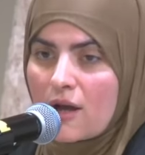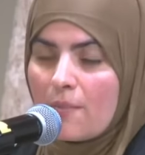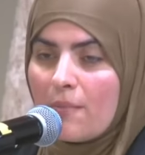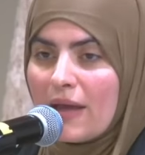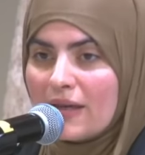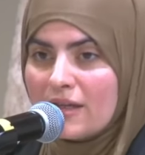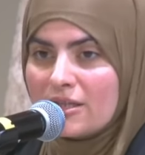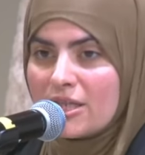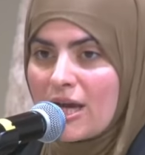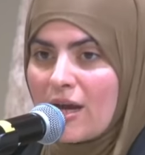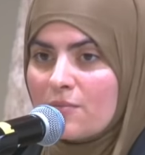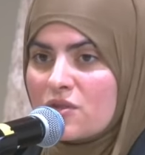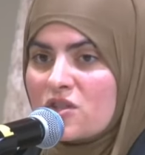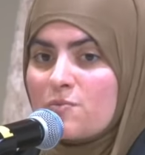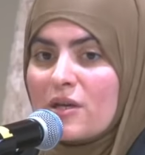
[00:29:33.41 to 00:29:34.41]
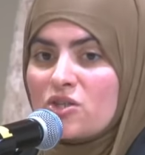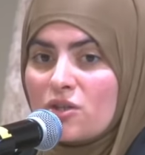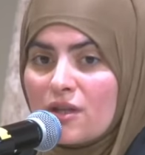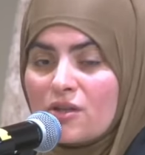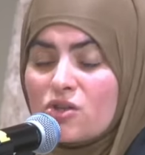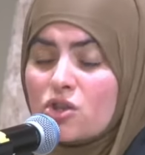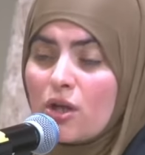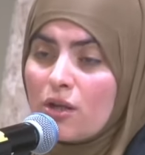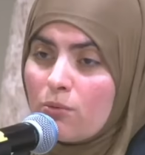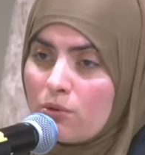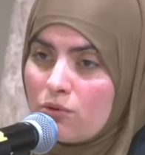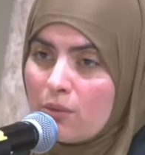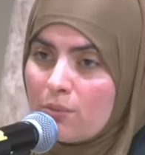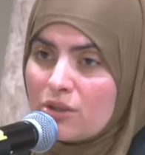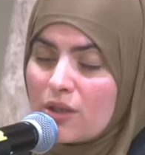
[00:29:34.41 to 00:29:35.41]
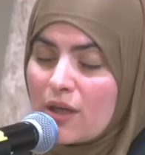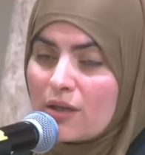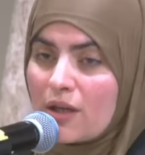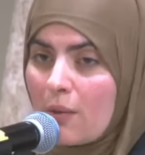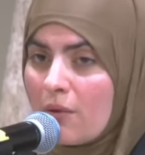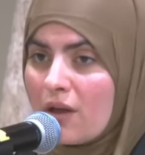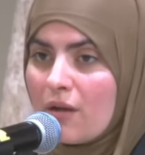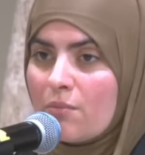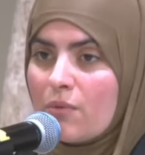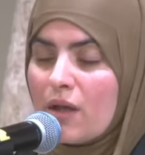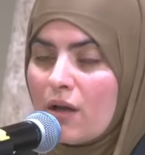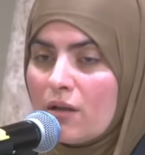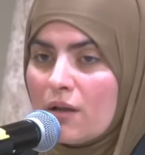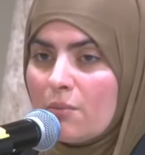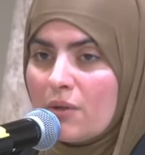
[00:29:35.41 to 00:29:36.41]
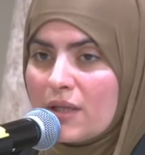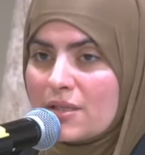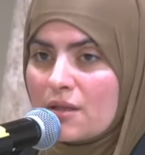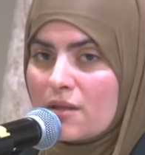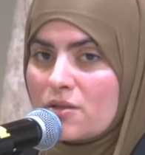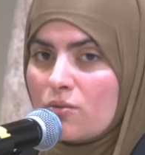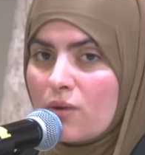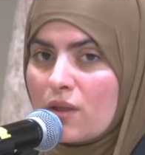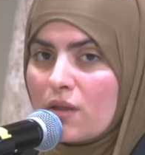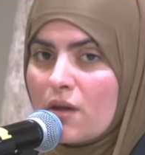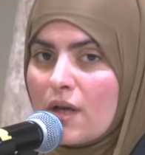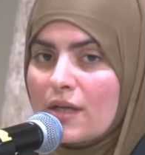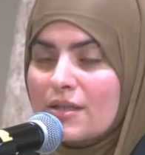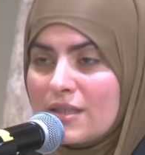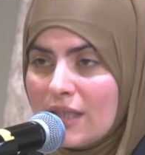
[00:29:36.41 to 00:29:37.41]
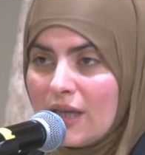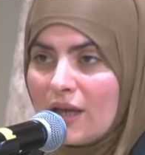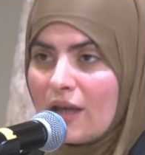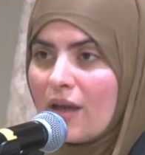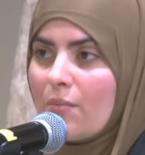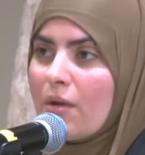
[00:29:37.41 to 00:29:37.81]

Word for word: Many times, especially inshallah with Ramadan coming up, may Allah bless us with seeing it.